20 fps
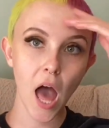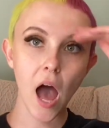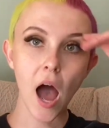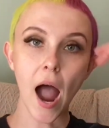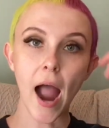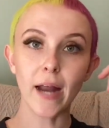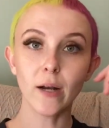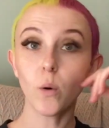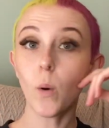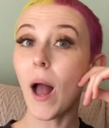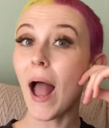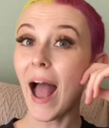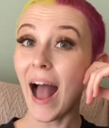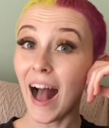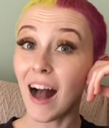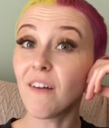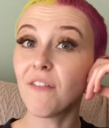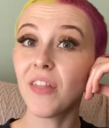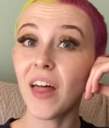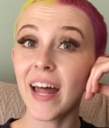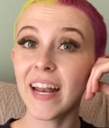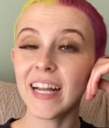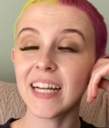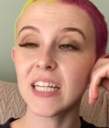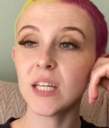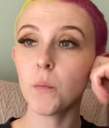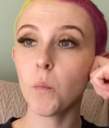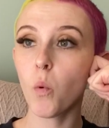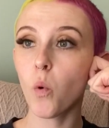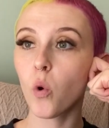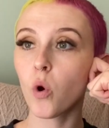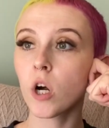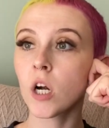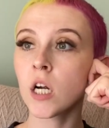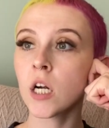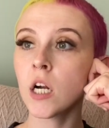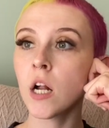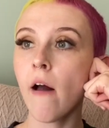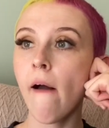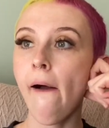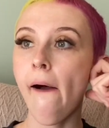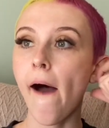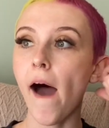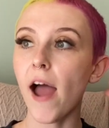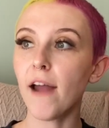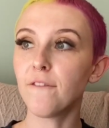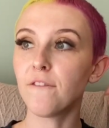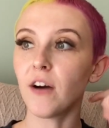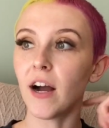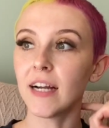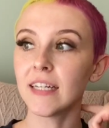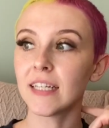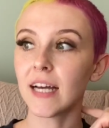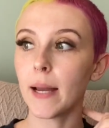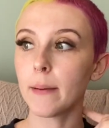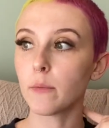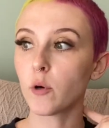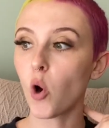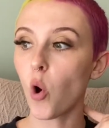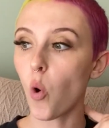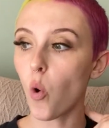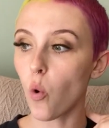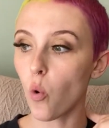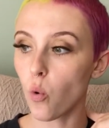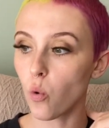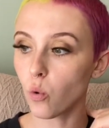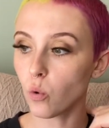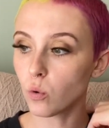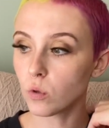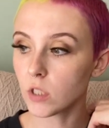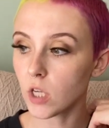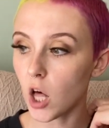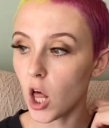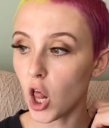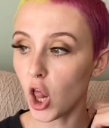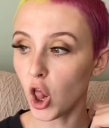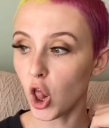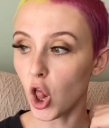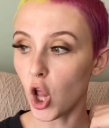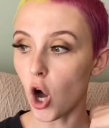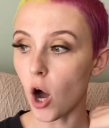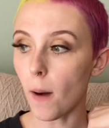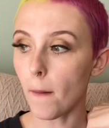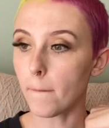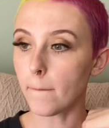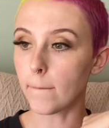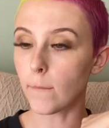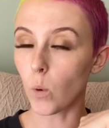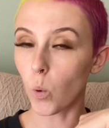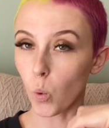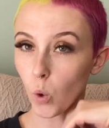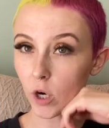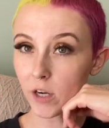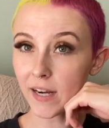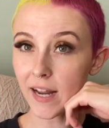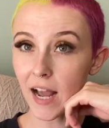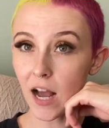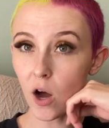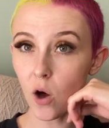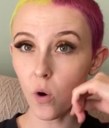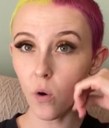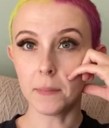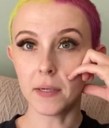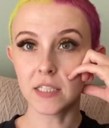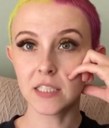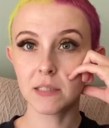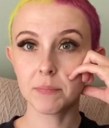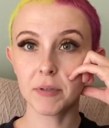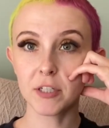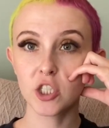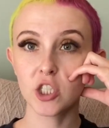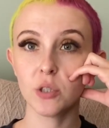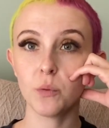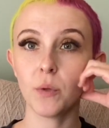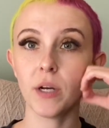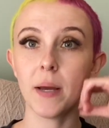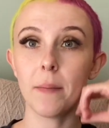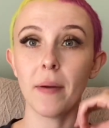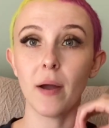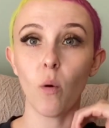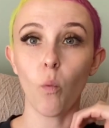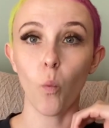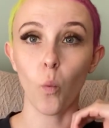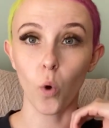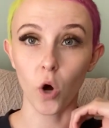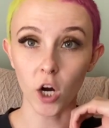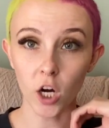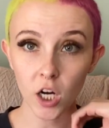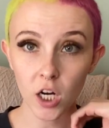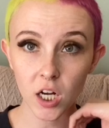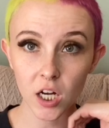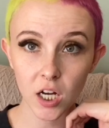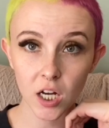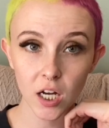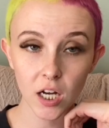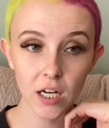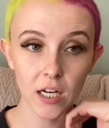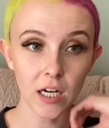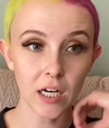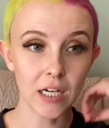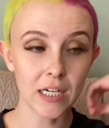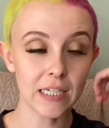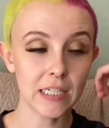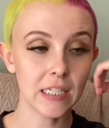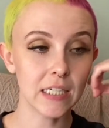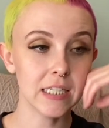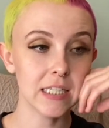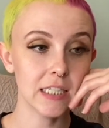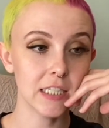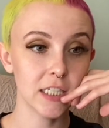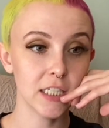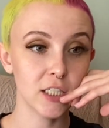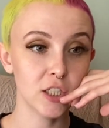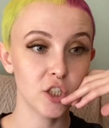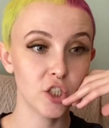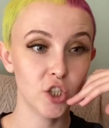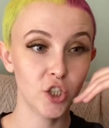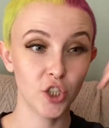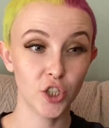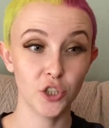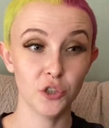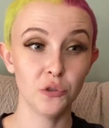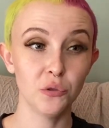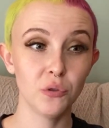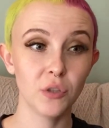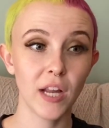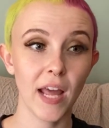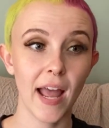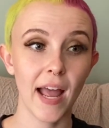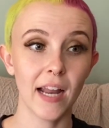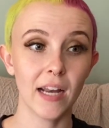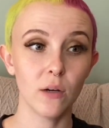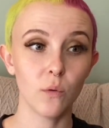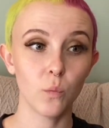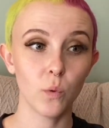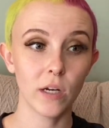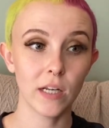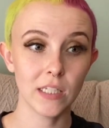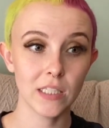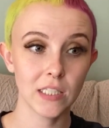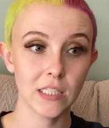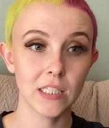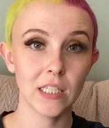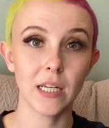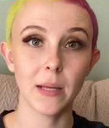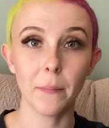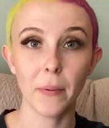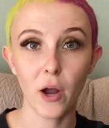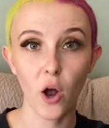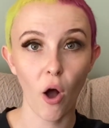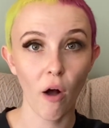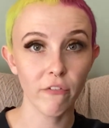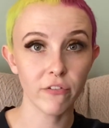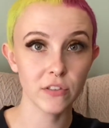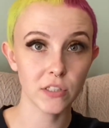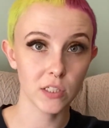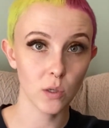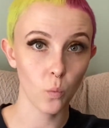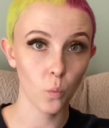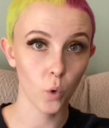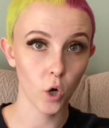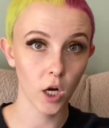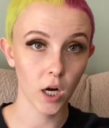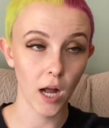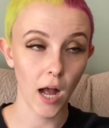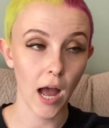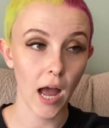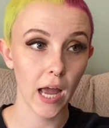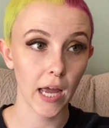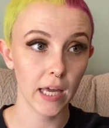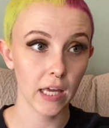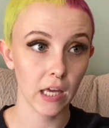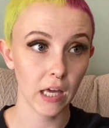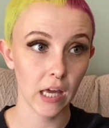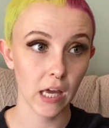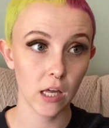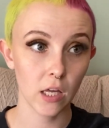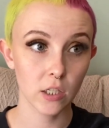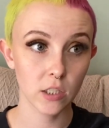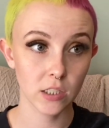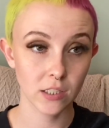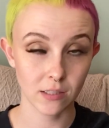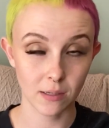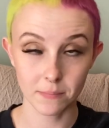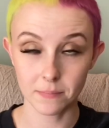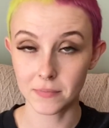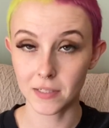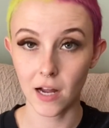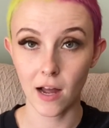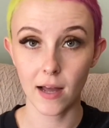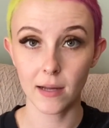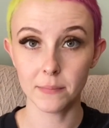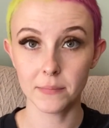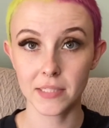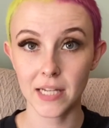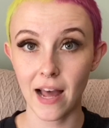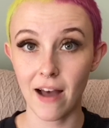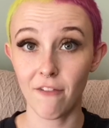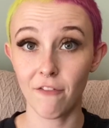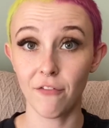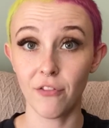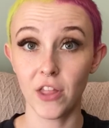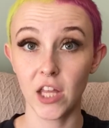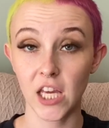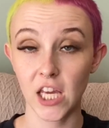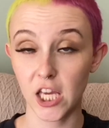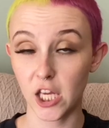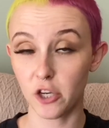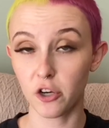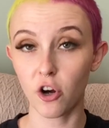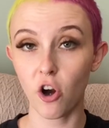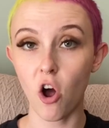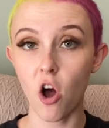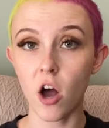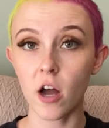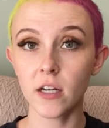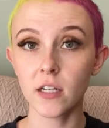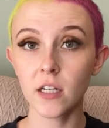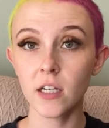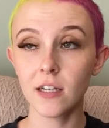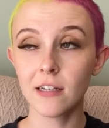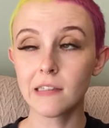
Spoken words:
I don't have that anymore. I find I'm cold a lot more now, especially when I'm at work. It is June, and when I sit in my office at work, I sometimes have the heater on.